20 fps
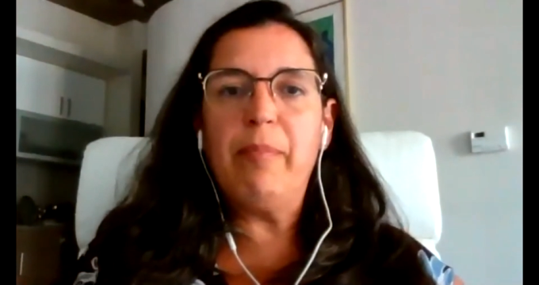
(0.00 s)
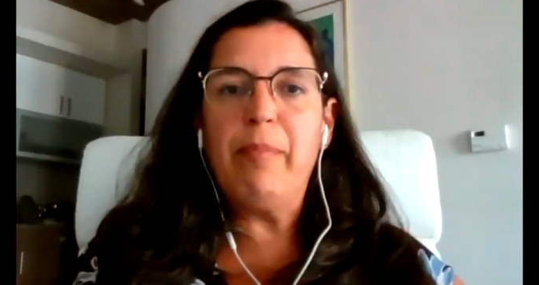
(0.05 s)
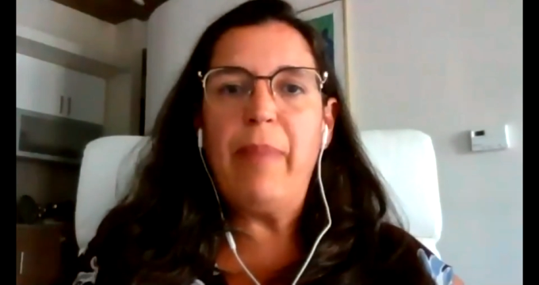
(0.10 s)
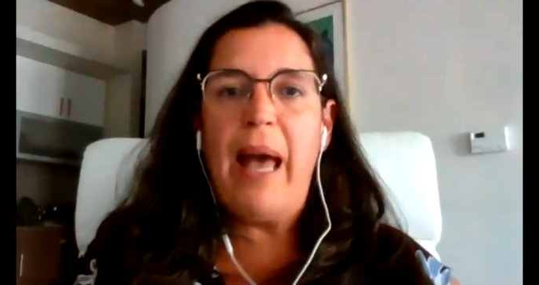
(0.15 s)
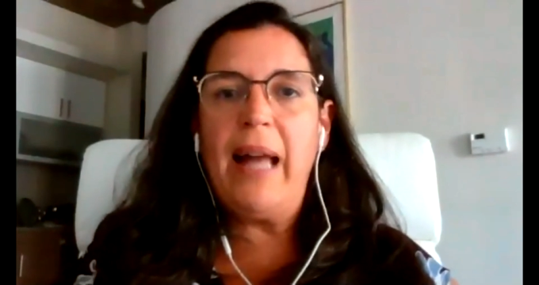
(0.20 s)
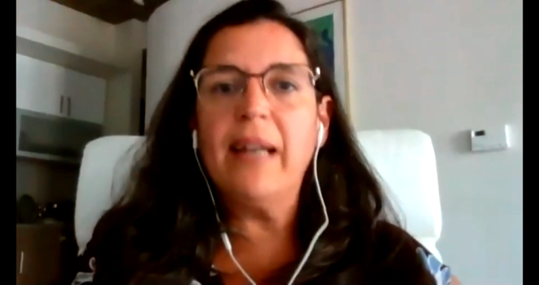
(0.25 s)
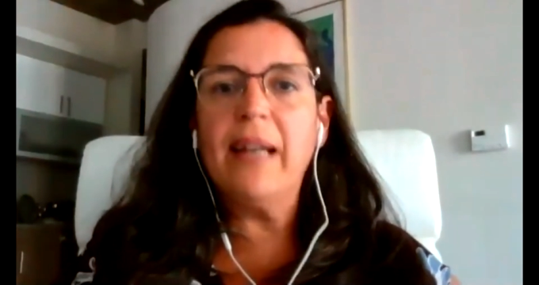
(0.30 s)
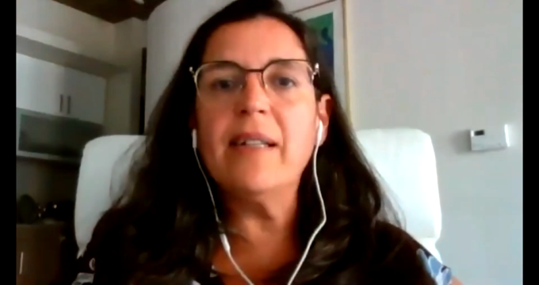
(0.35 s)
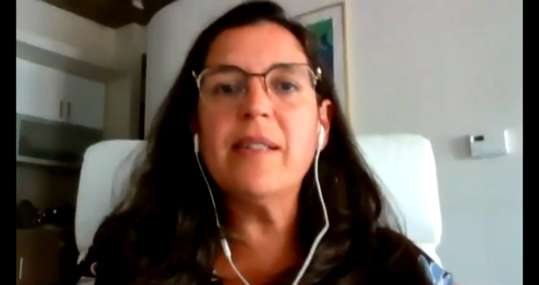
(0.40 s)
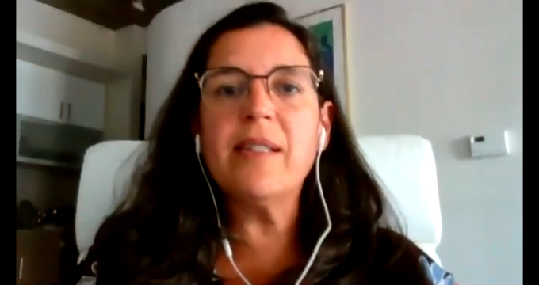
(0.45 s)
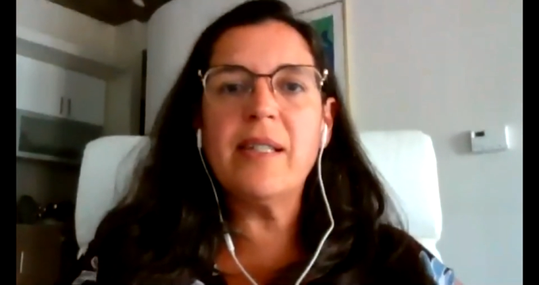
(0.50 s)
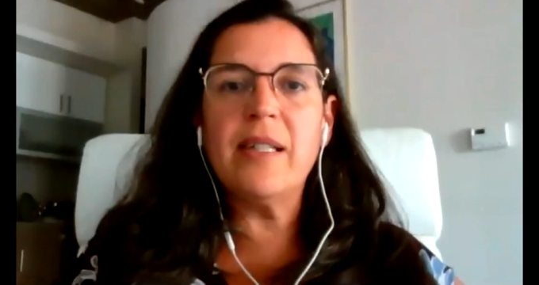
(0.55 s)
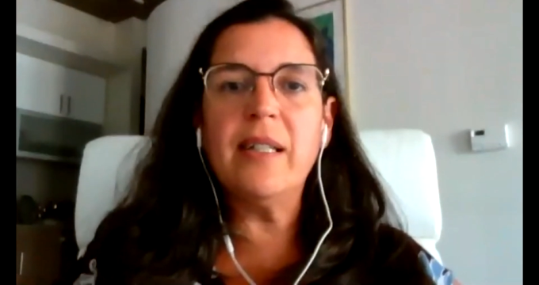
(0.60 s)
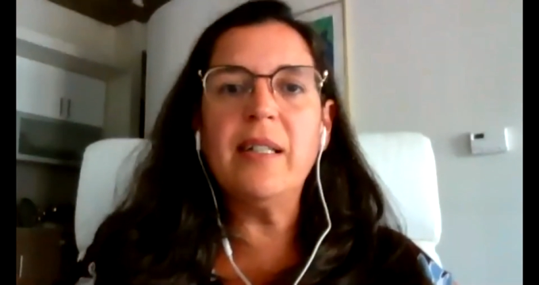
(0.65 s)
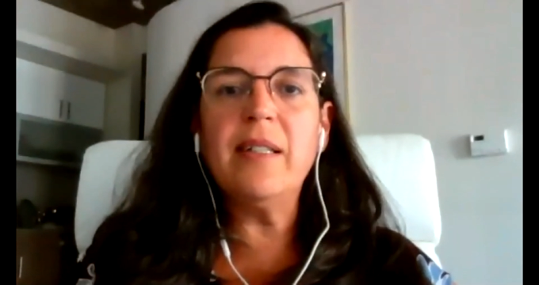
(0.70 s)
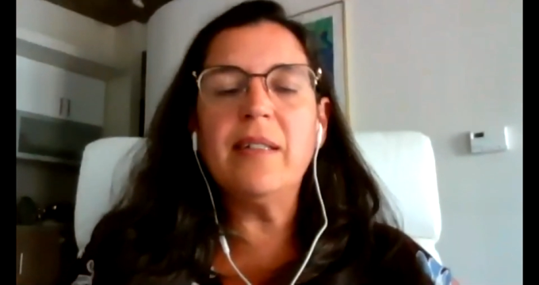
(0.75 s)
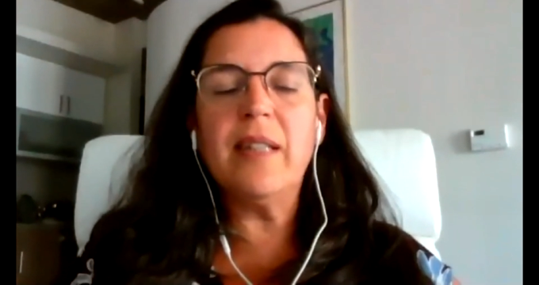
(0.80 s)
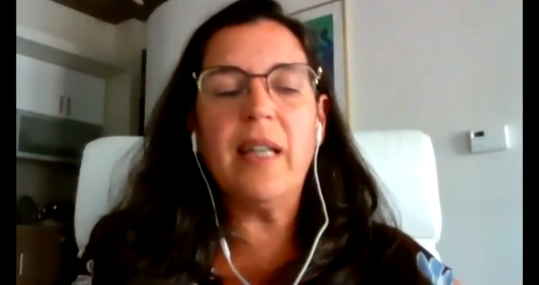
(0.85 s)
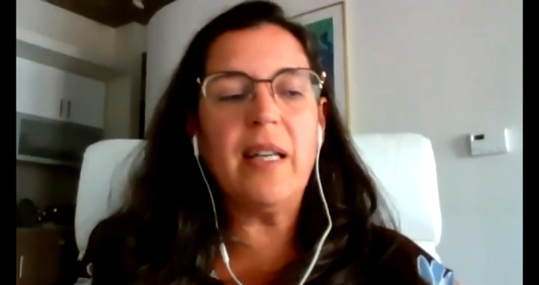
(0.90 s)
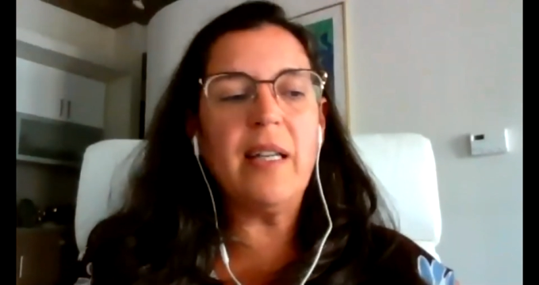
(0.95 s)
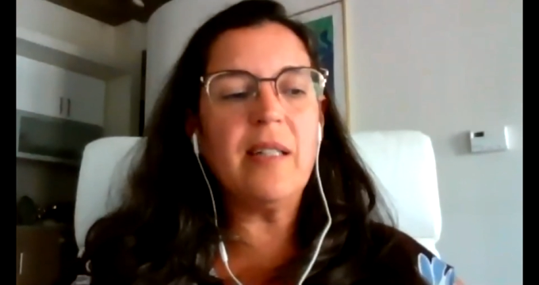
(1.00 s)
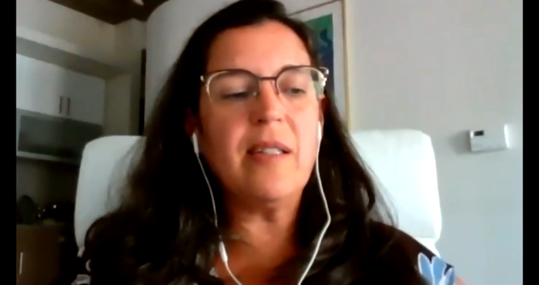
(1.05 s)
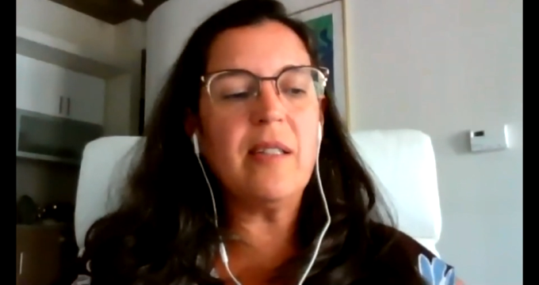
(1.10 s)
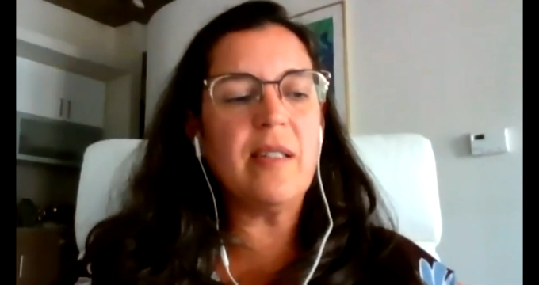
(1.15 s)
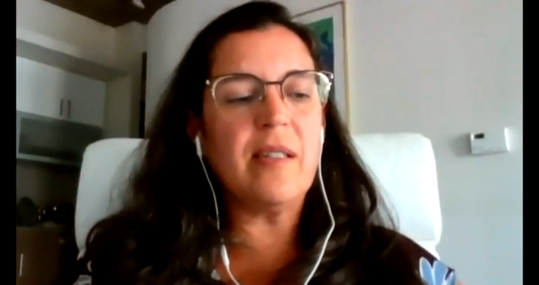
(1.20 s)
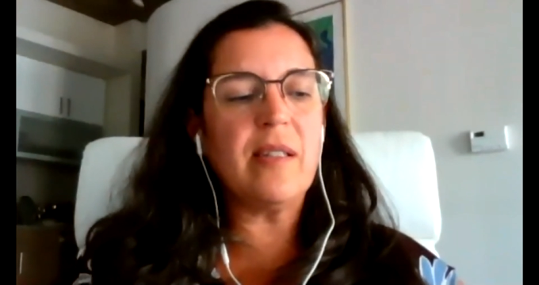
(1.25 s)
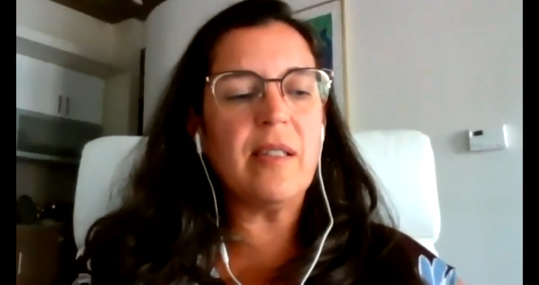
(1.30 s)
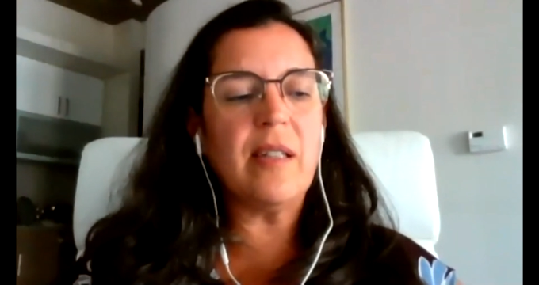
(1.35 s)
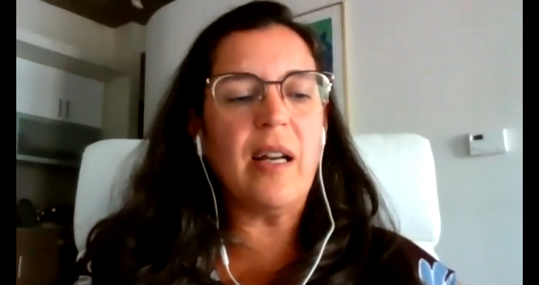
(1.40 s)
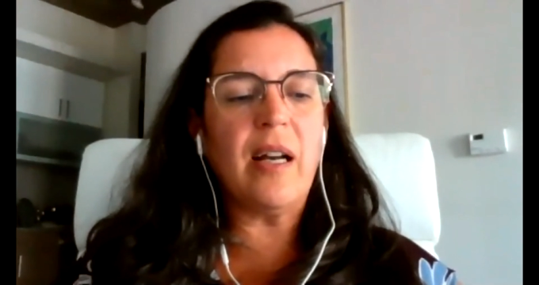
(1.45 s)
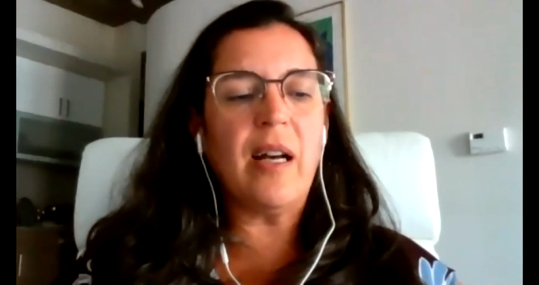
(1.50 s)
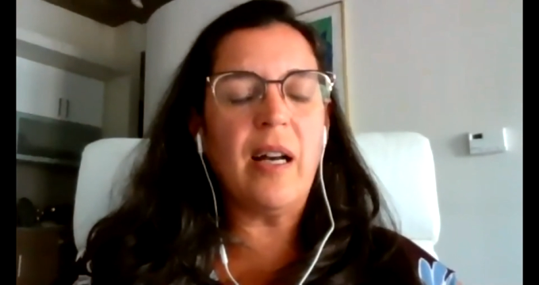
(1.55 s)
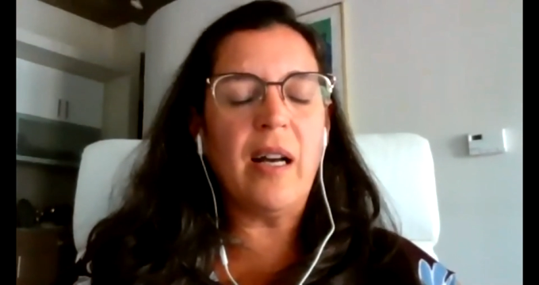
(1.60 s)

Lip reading: balancing this